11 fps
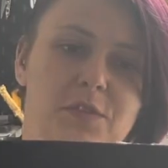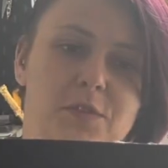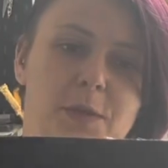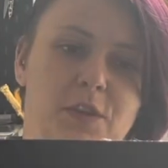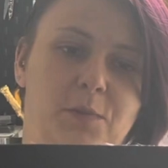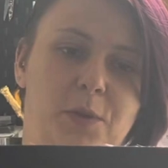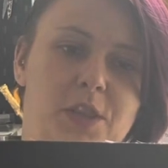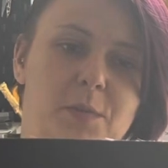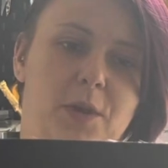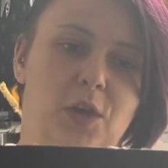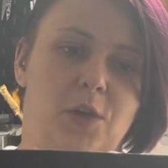to be able to put in the
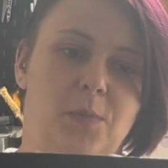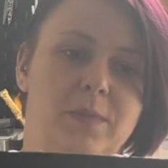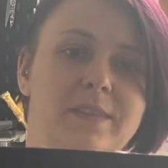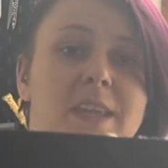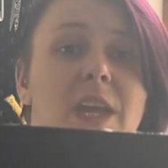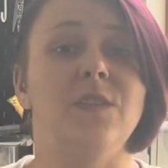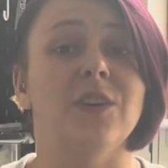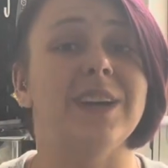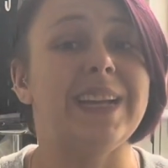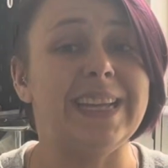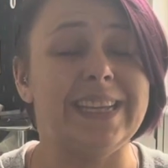bottom, saves
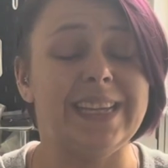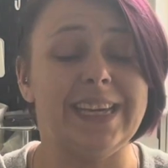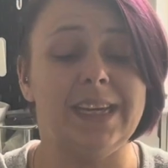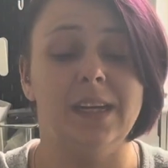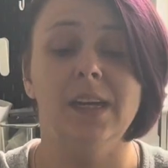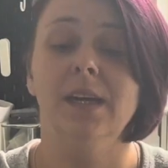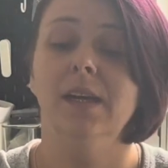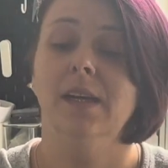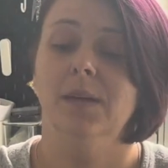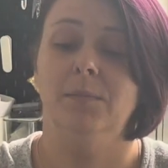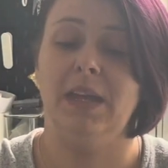on cleaning,
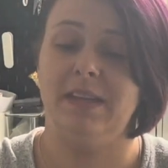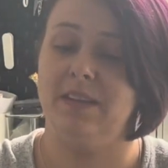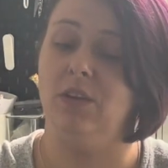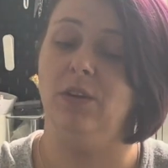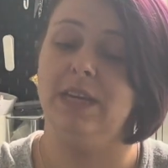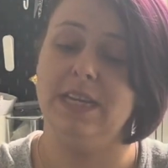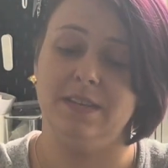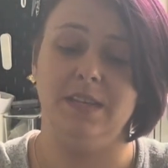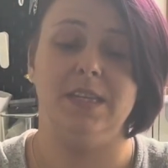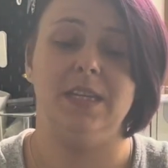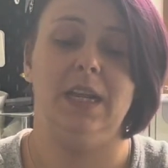makes it a lot
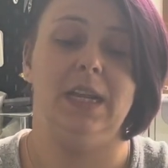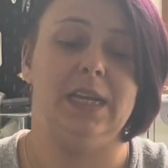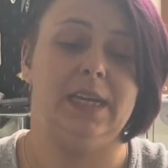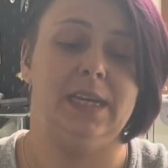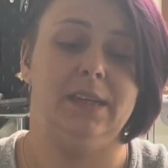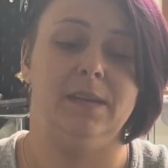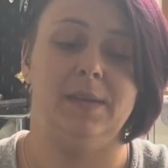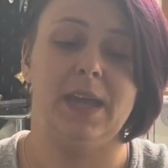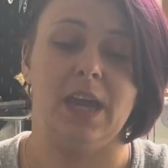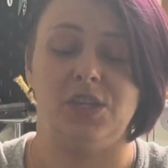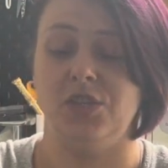easier to clean,
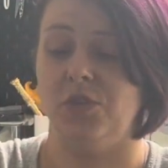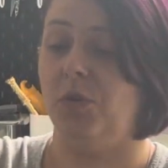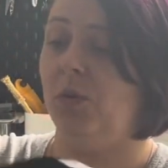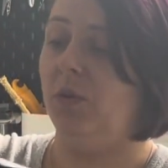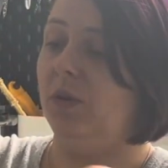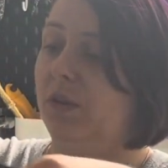catches all